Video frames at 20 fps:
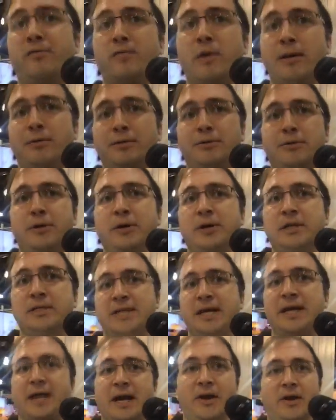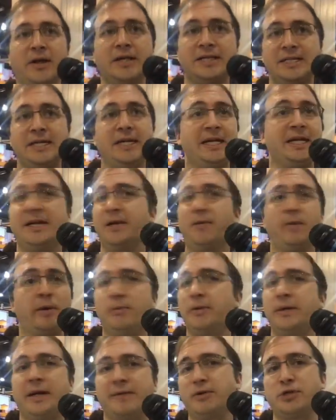of WobbleWorks, I guarantee that we
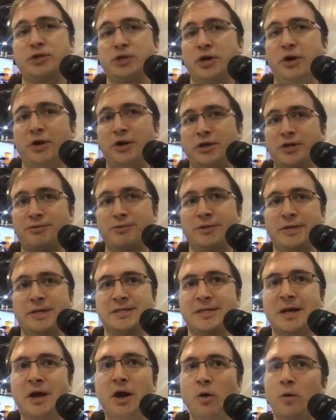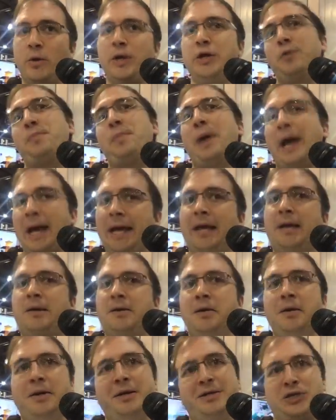will never charge for this. We do pay
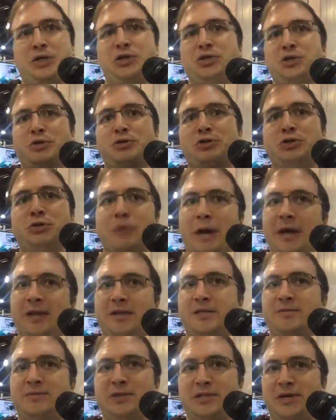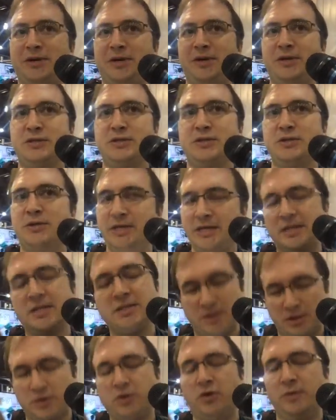teachers to write this material, so it
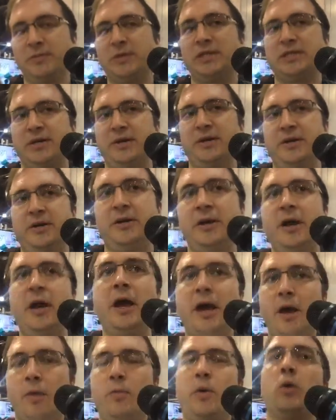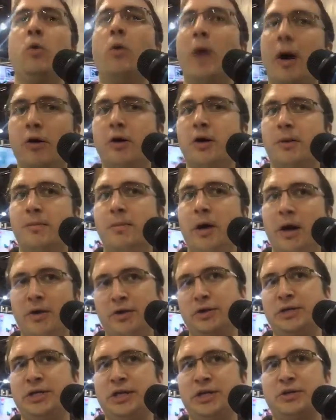is good material, and we welcome
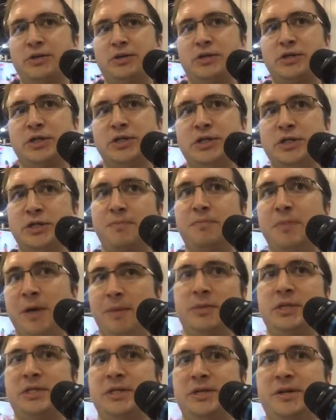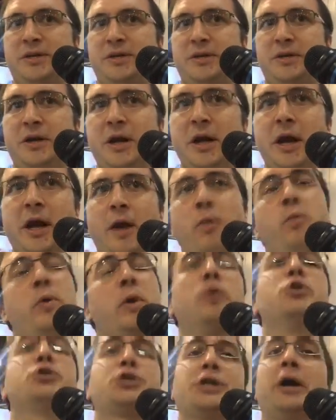other teachers to submit material, and we
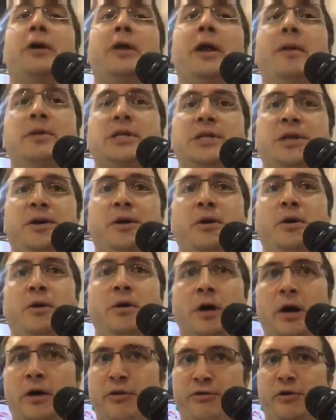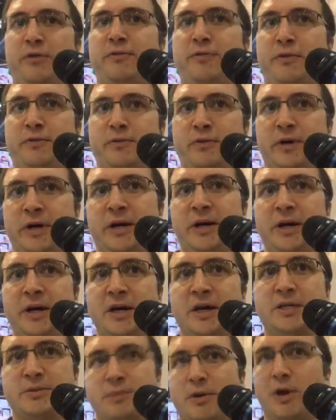will share that material also for free,
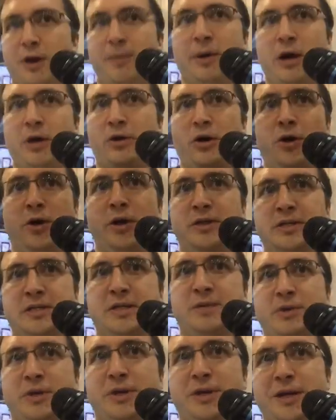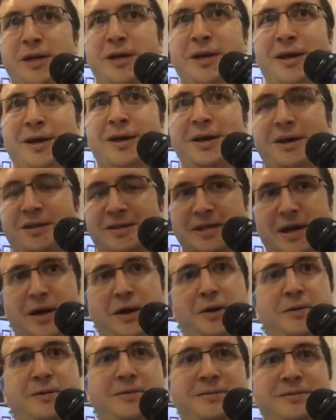because we're all about growing this community.
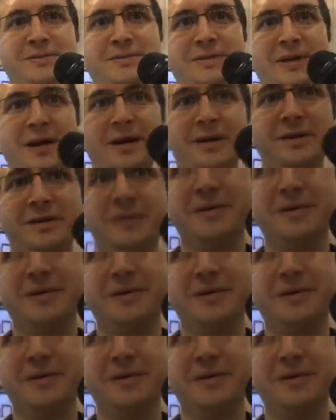So, yeah.